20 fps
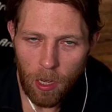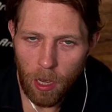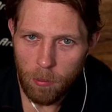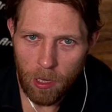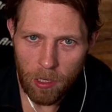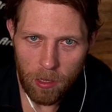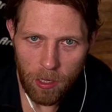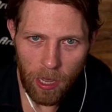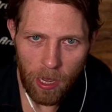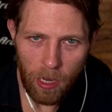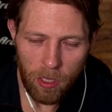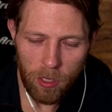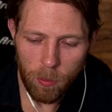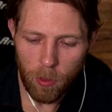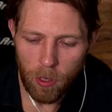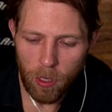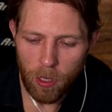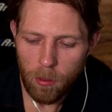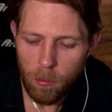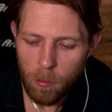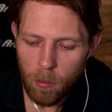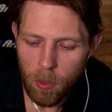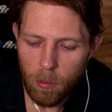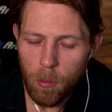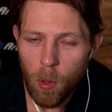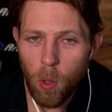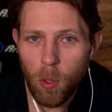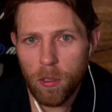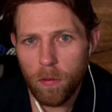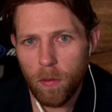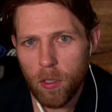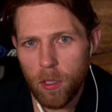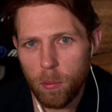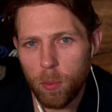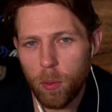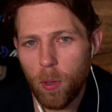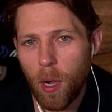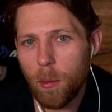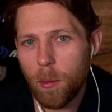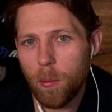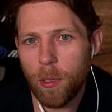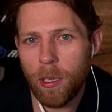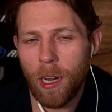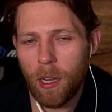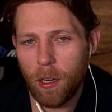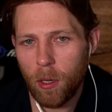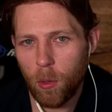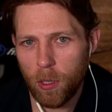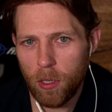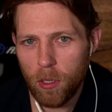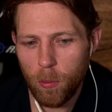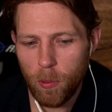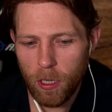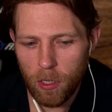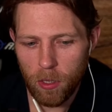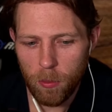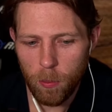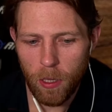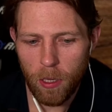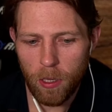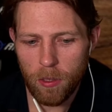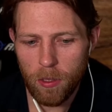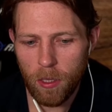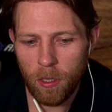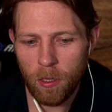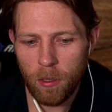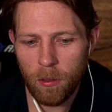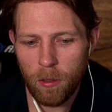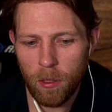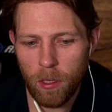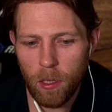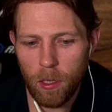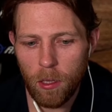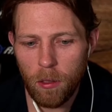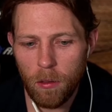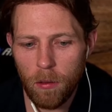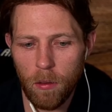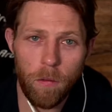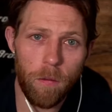I'm not the expert, but most of us are probably not going to be experiencing the